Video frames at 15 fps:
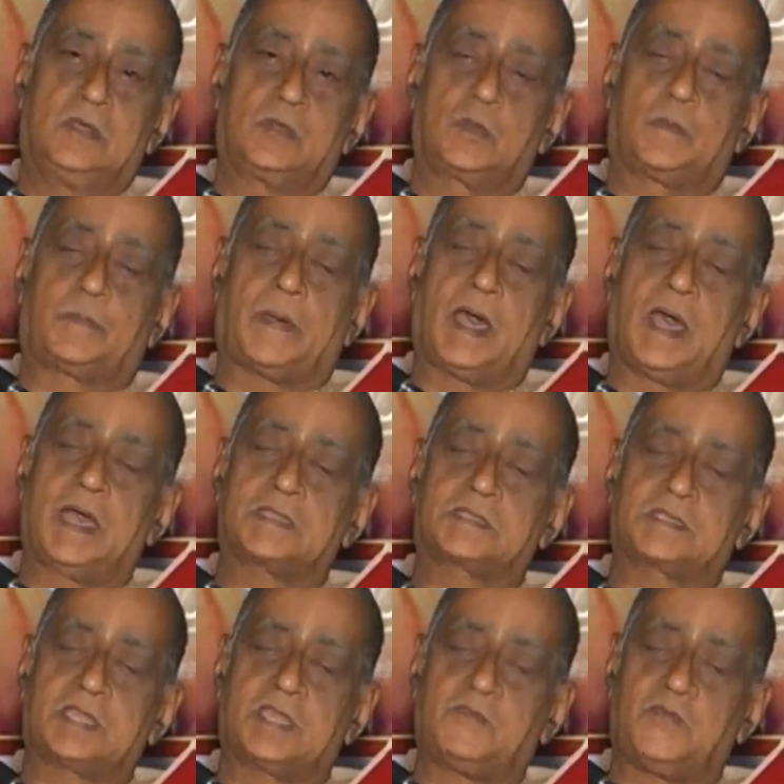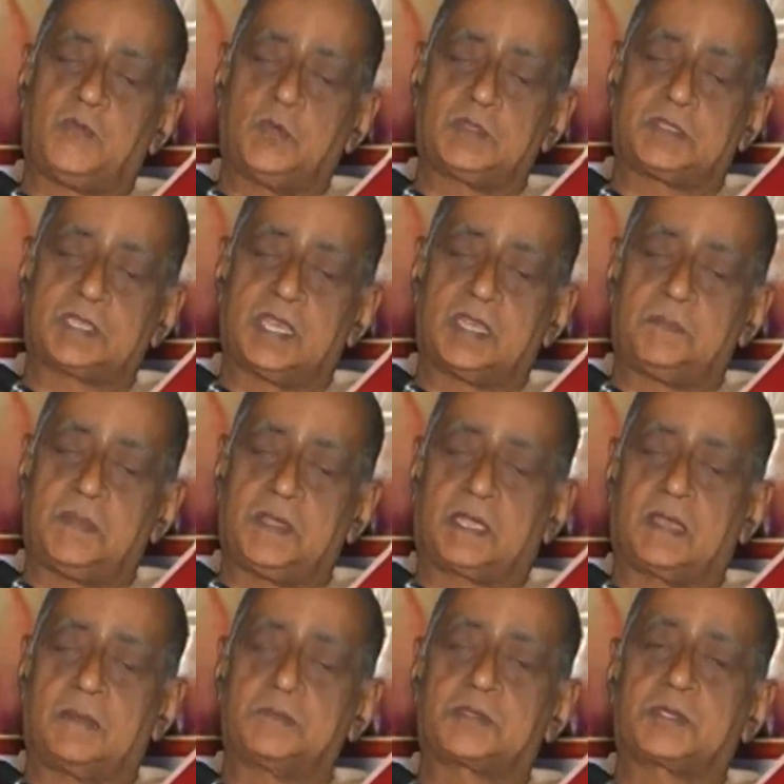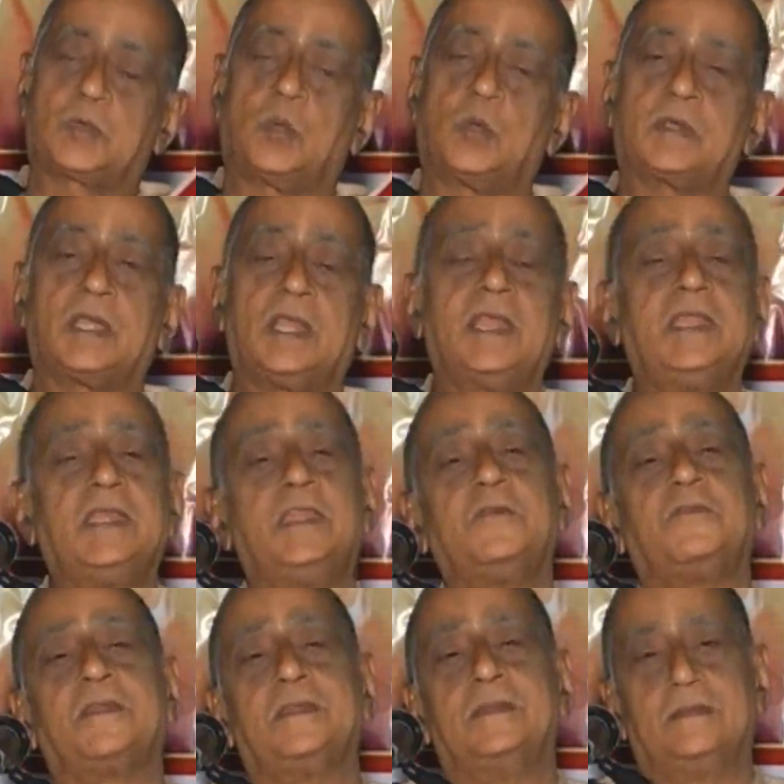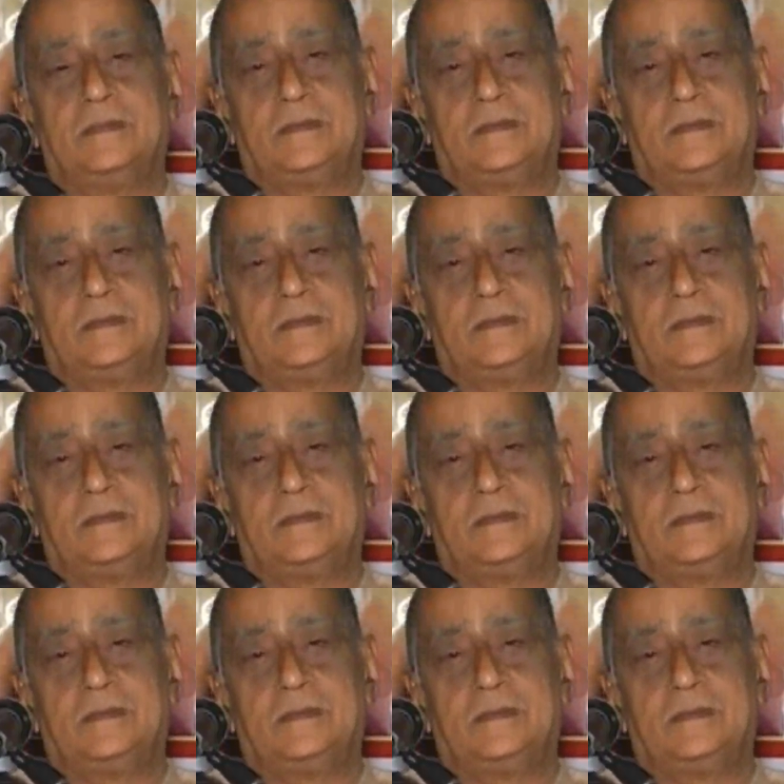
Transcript: So past and future it becomes totally indifferent.